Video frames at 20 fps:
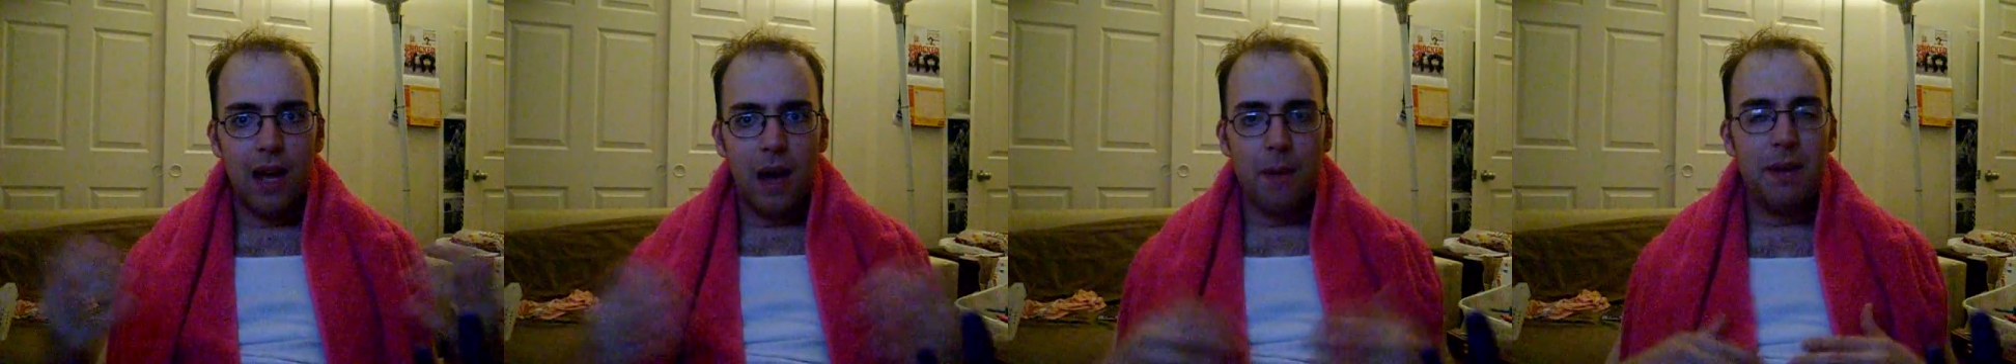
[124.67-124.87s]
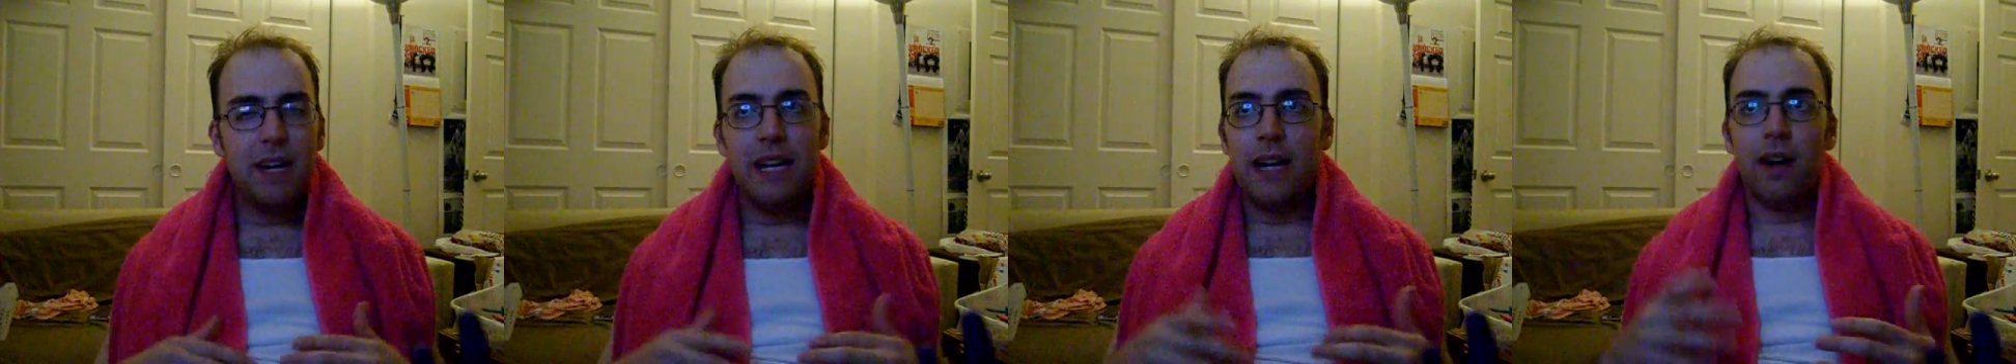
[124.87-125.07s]

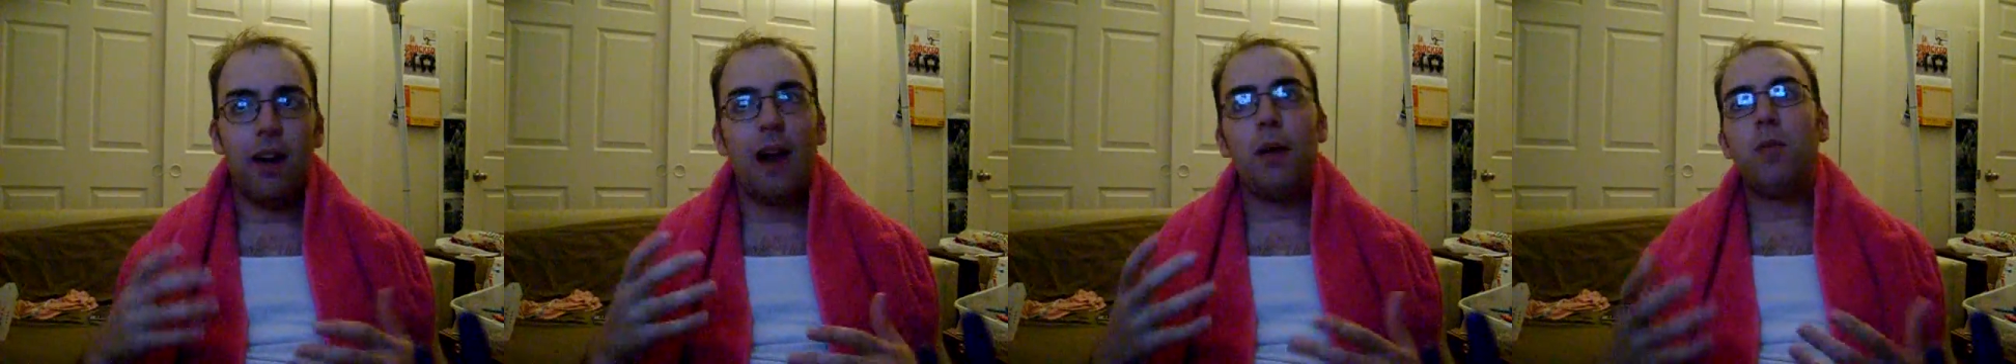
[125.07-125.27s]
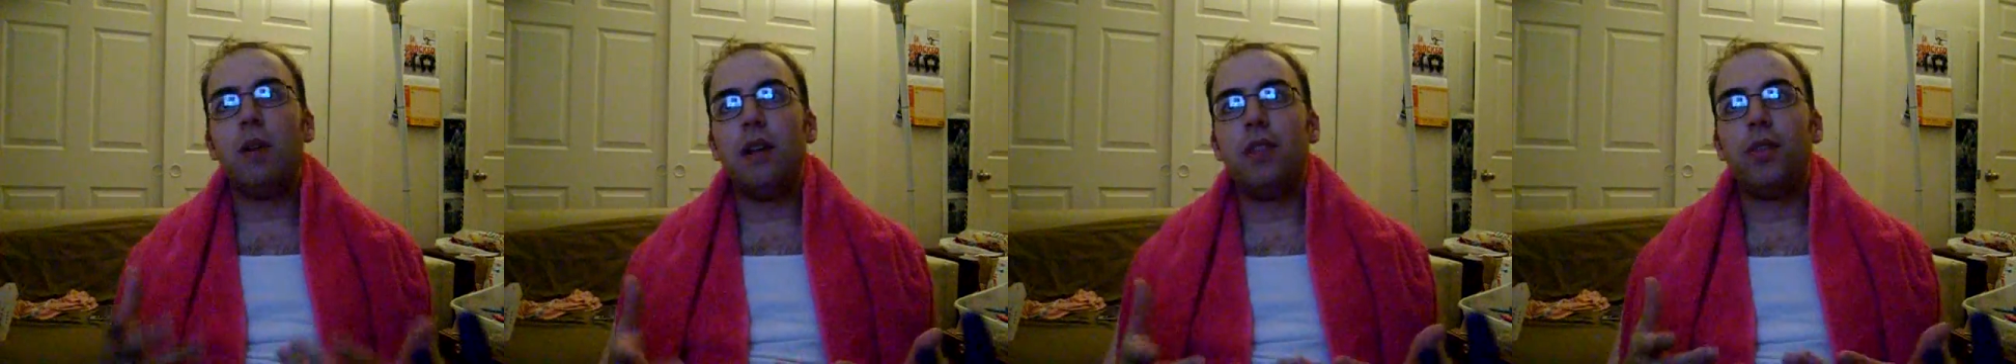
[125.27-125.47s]
I mean, here
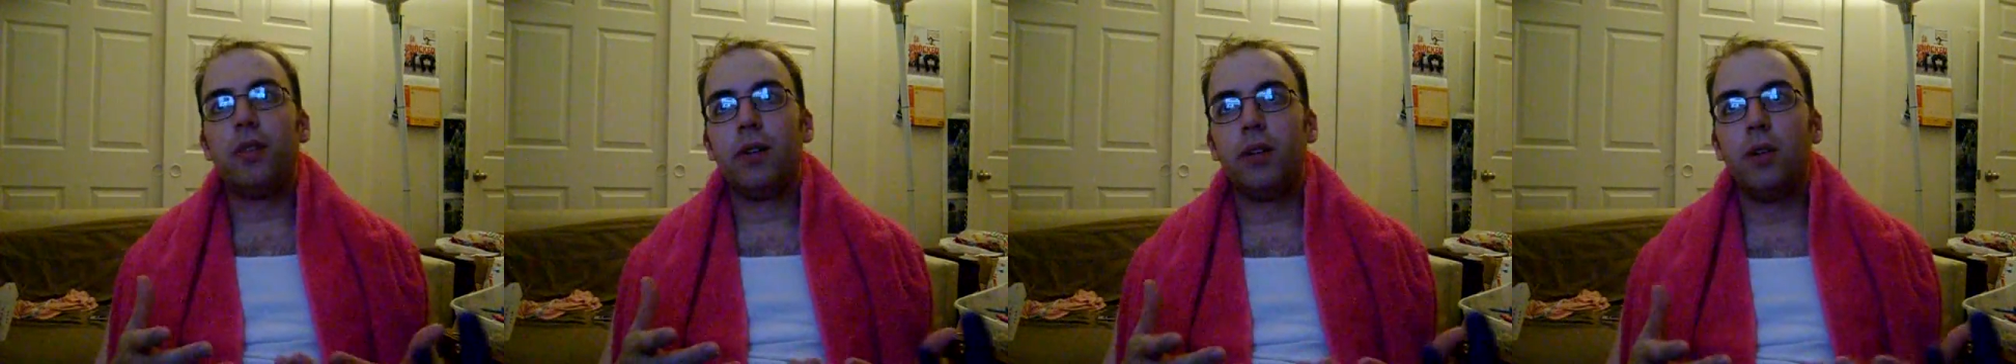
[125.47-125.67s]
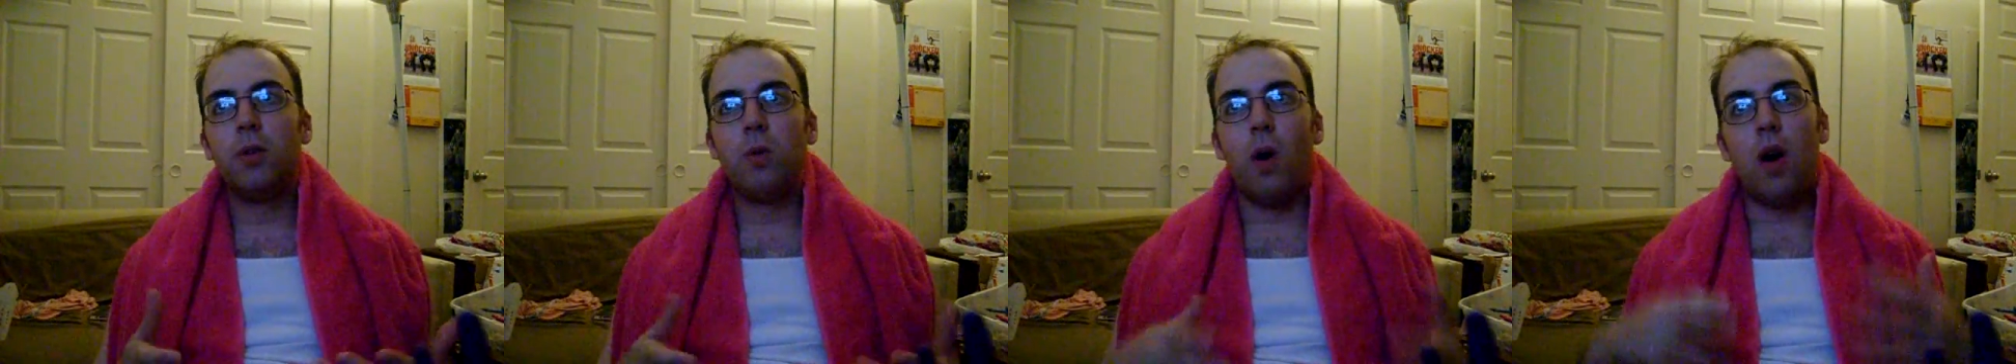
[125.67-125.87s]
I went
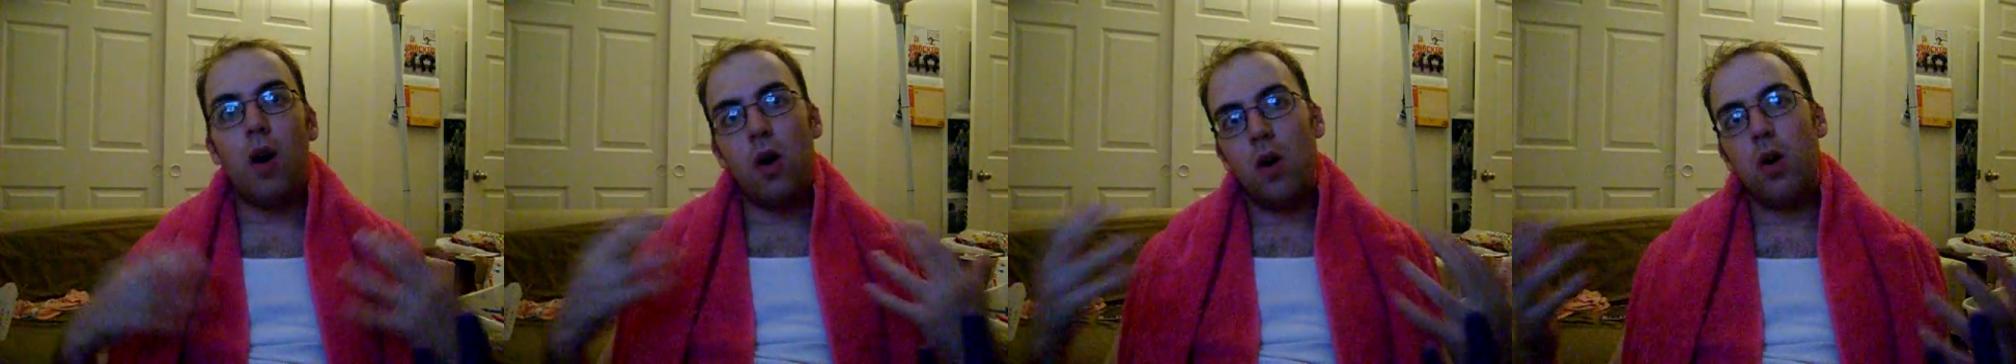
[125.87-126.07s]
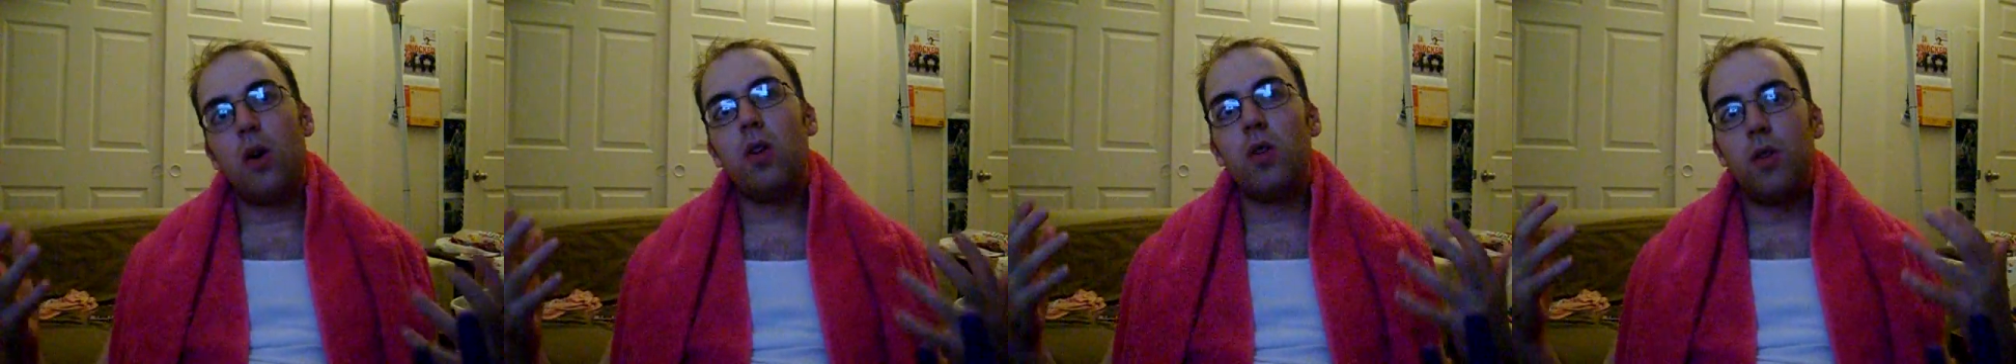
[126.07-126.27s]
through
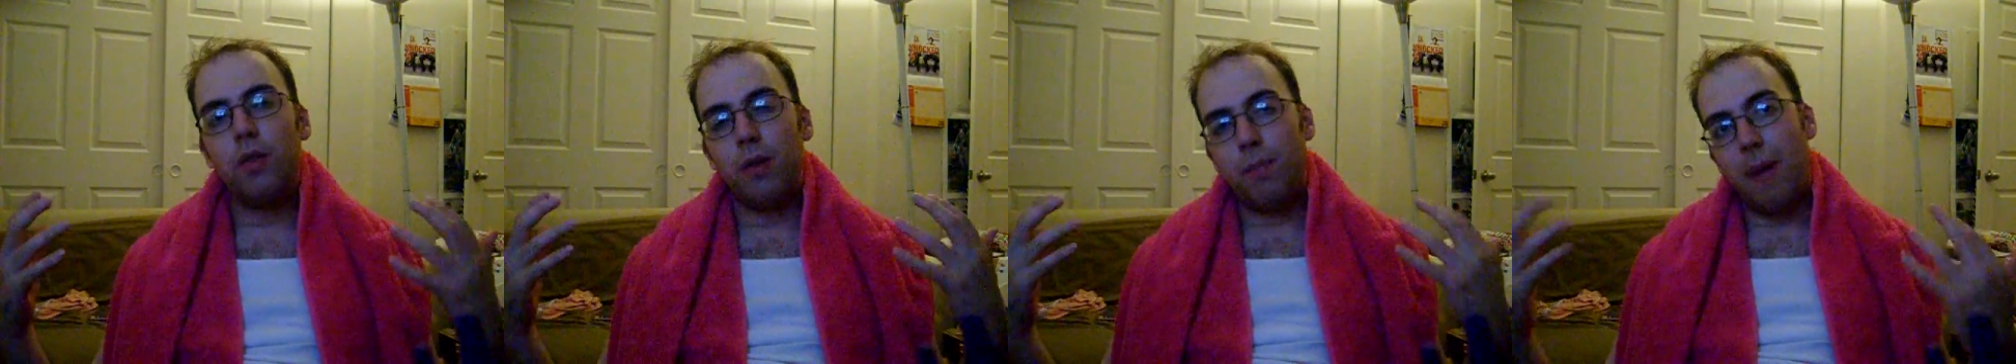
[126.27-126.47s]
all